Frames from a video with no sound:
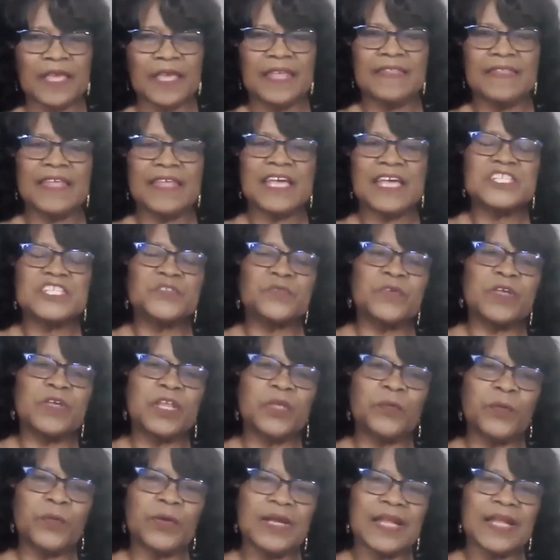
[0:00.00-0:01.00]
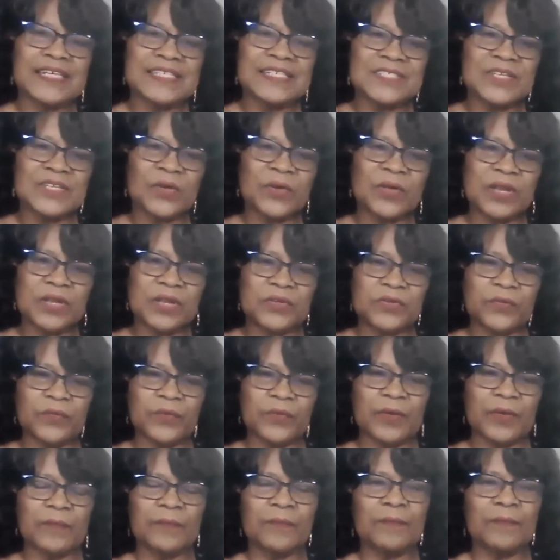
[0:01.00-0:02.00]
And that's really when I started
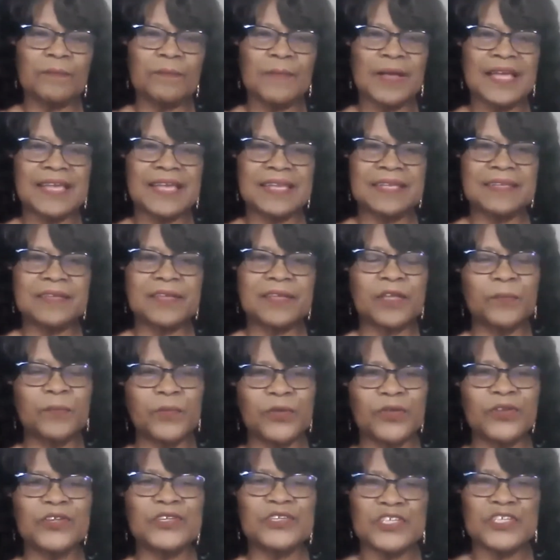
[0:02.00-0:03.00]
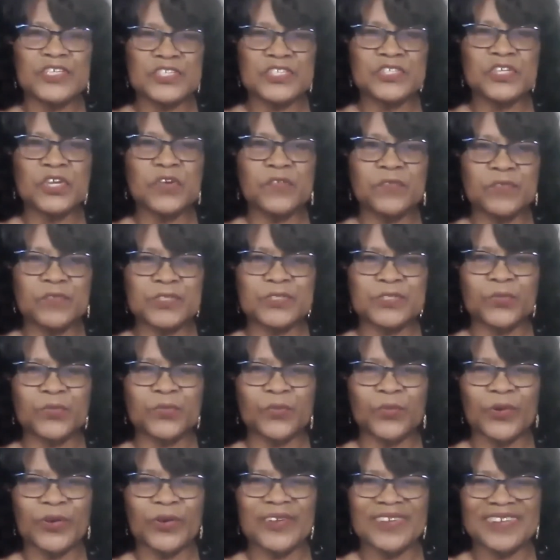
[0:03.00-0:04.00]
doing my community service
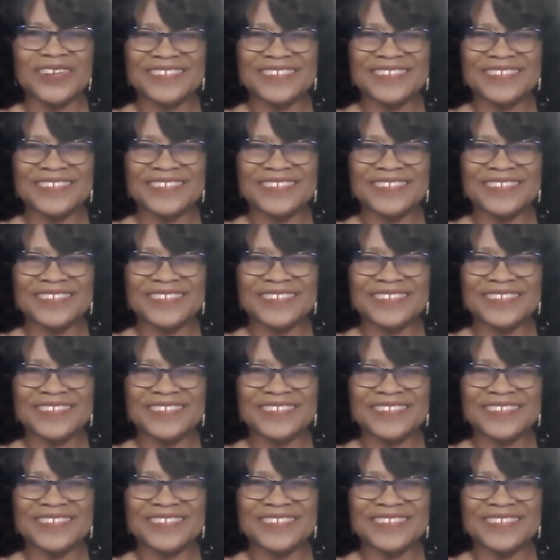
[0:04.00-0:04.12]
work.